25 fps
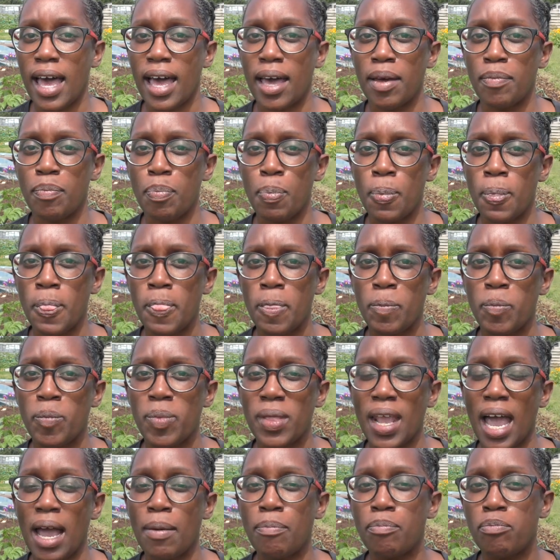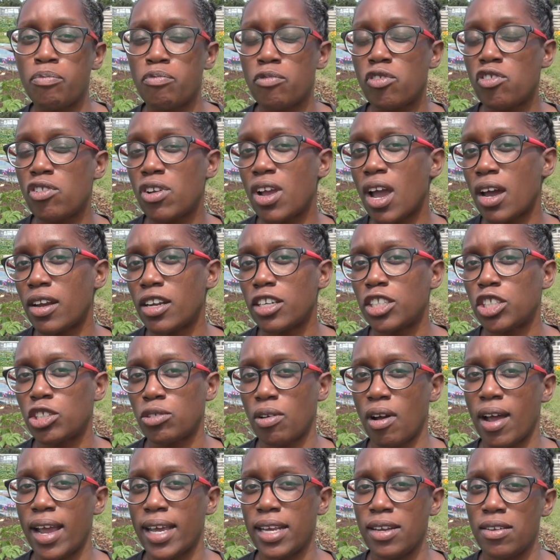I'm gonna
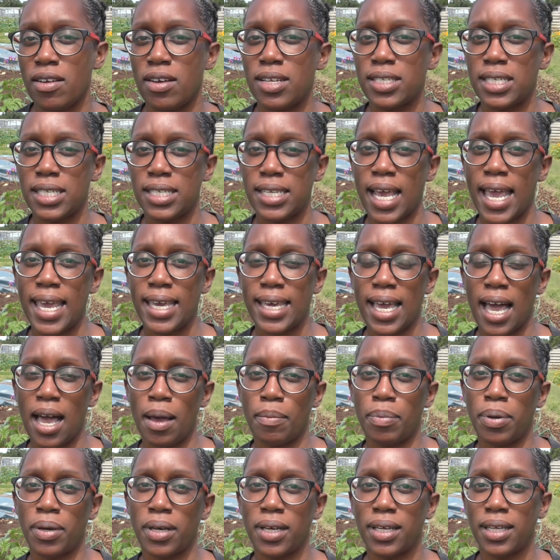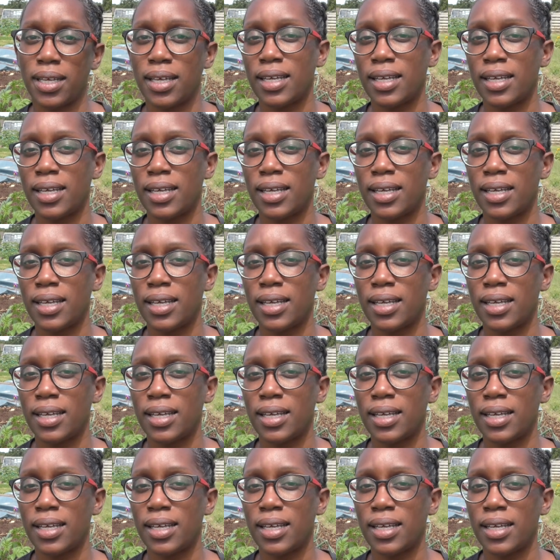try not to take up